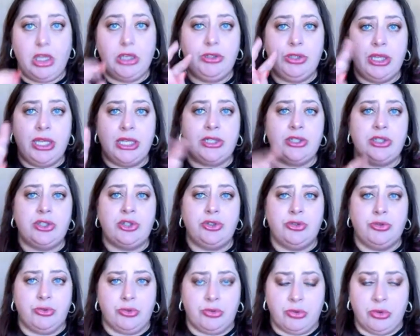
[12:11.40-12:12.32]
So that's
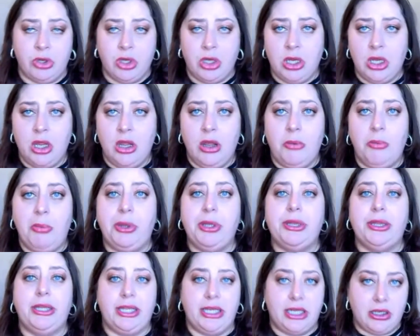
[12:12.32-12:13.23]
2.
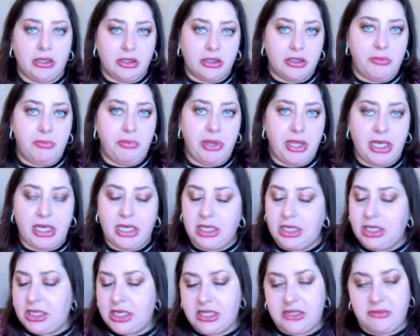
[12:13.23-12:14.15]
Political
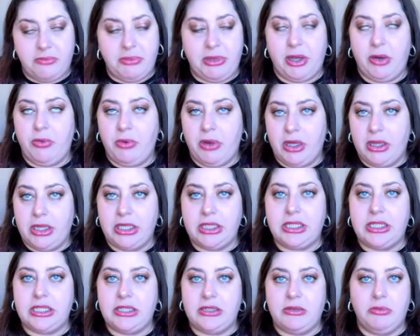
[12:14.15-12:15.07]
opinion is a big one.
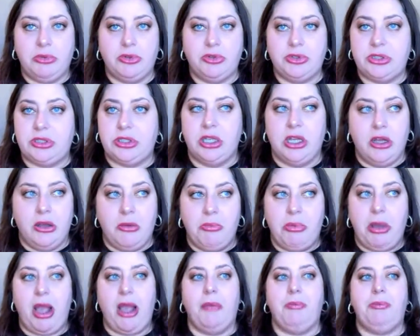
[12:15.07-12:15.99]
This is the most
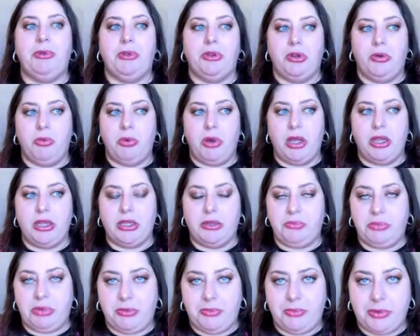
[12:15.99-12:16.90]
popular one
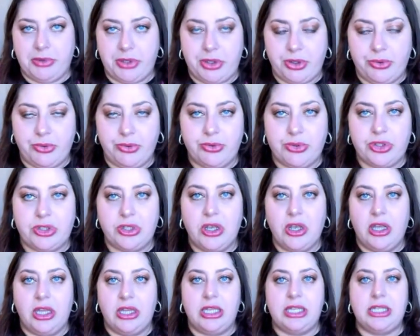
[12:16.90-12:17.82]
that people use.
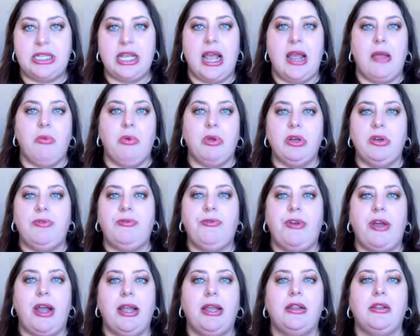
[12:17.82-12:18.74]
They say, I want to
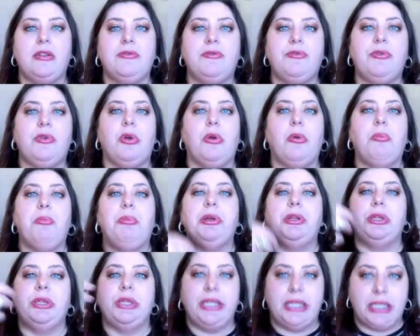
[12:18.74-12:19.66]
file for
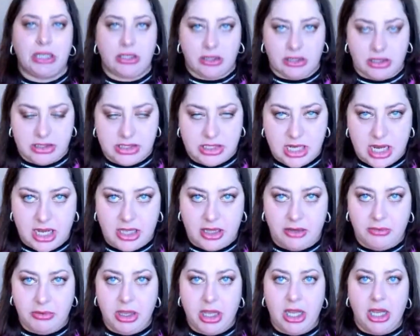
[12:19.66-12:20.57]
political
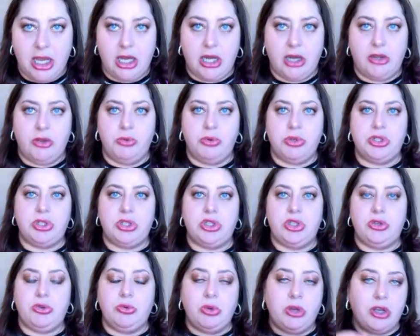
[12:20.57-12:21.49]
asylum. In other words,
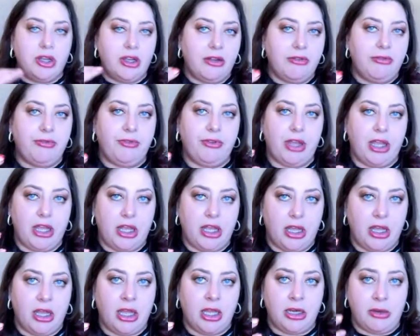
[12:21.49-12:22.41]
you have
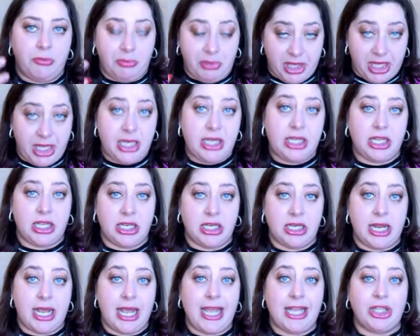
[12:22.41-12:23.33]
an opinion
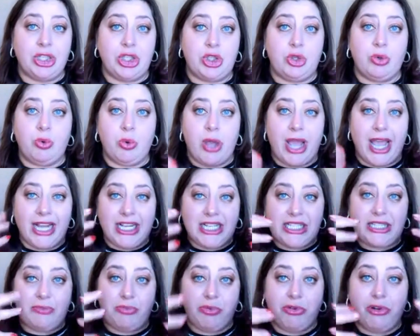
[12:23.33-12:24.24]
and you
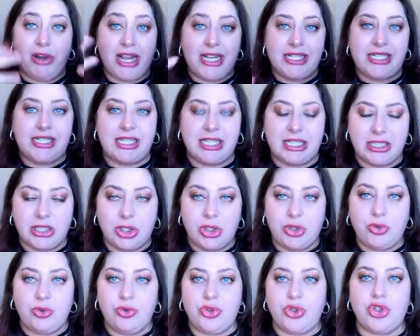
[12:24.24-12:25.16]
express it.
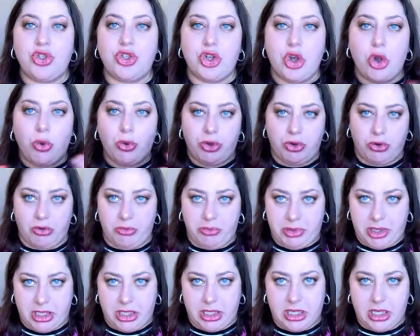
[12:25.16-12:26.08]
You show your
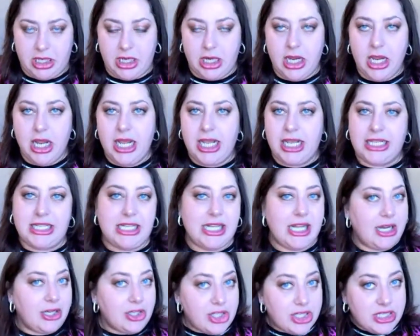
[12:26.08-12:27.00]
opinion. It's
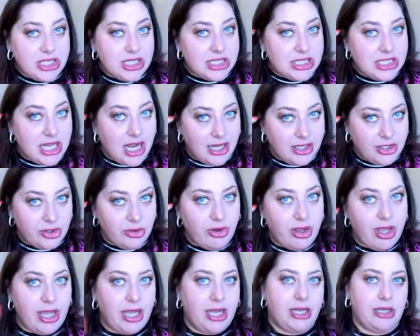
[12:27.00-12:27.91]
not just inside
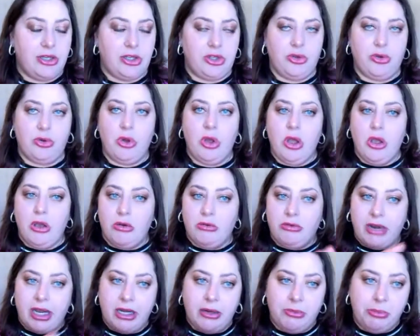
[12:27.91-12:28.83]
your head. You
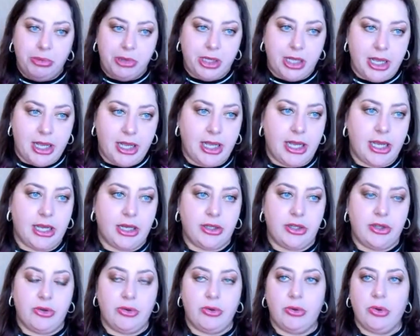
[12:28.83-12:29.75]
write a blog.
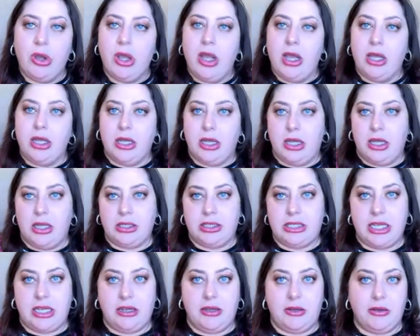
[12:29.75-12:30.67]
You
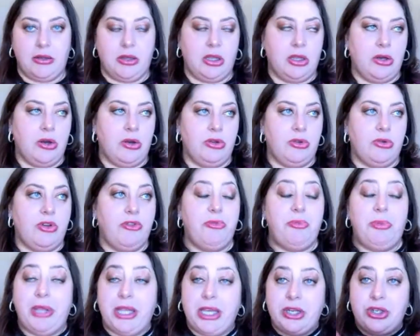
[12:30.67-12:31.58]
you
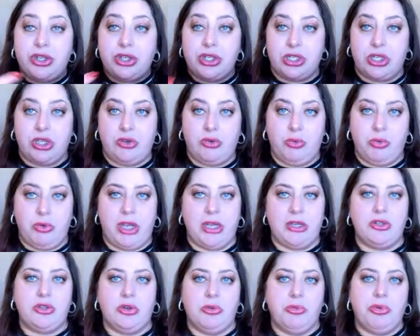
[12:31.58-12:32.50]
have pictures that you
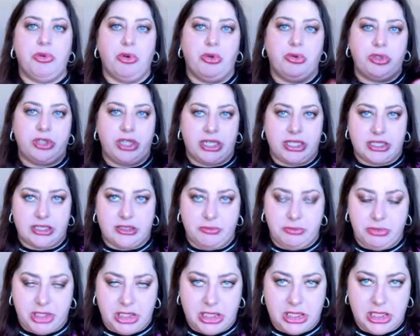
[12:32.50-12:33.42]
went to a
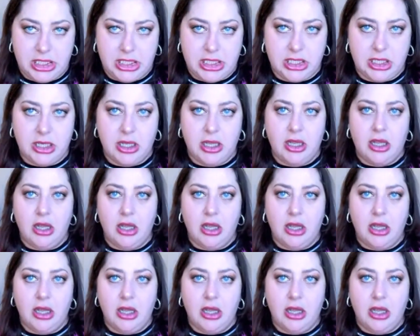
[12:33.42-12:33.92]
protest meeting